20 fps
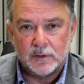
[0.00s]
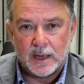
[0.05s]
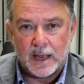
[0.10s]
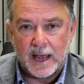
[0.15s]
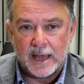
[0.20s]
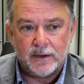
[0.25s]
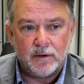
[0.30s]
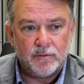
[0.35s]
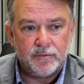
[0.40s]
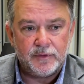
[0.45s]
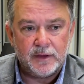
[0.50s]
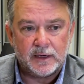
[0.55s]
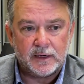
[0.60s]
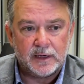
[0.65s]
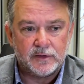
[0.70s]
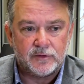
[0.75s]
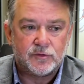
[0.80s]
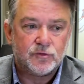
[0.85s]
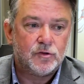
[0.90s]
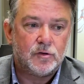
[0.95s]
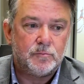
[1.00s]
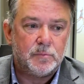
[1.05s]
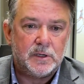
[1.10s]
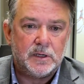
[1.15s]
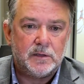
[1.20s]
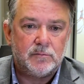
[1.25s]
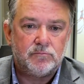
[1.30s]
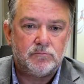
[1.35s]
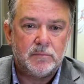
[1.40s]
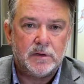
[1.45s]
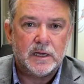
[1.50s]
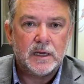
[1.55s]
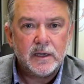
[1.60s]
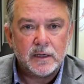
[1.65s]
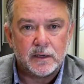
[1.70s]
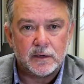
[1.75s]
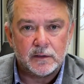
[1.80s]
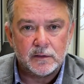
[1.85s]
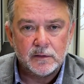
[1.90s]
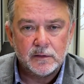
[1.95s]
I don't think it should be
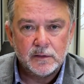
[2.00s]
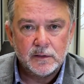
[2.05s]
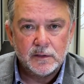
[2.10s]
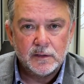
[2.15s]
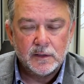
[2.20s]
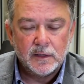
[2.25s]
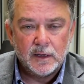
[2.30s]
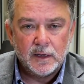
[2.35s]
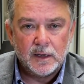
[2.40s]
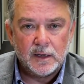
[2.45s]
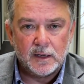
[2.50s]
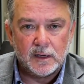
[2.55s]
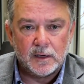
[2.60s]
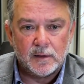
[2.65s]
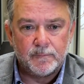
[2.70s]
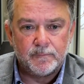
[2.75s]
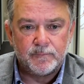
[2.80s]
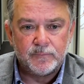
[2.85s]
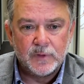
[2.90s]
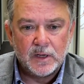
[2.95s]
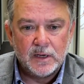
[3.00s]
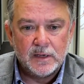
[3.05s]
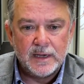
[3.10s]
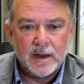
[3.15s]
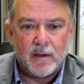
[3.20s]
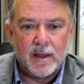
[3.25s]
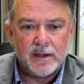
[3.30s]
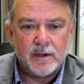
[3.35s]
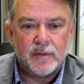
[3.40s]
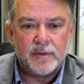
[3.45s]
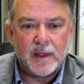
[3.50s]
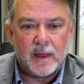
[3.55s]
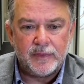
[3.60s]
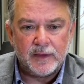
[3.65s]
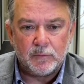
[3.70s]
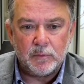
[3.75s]
hidden. Now, I think